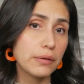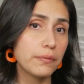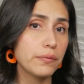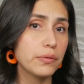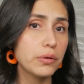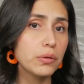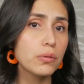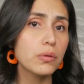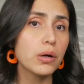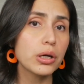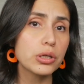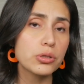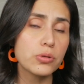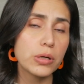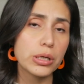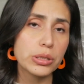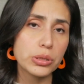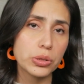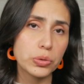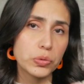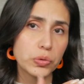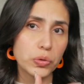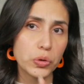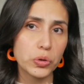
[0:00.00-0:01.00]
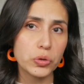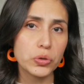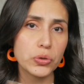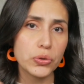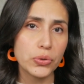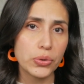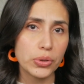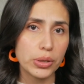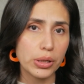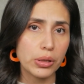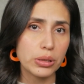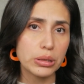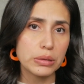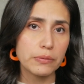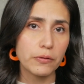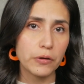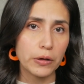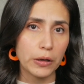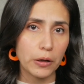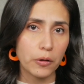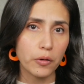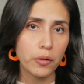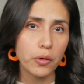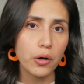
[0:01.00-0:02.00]
you are trying to nurture your nails for
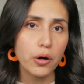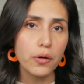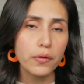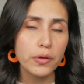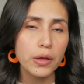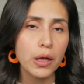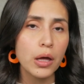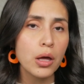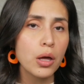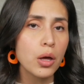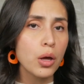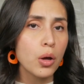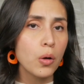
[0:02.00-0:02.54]
nail growth,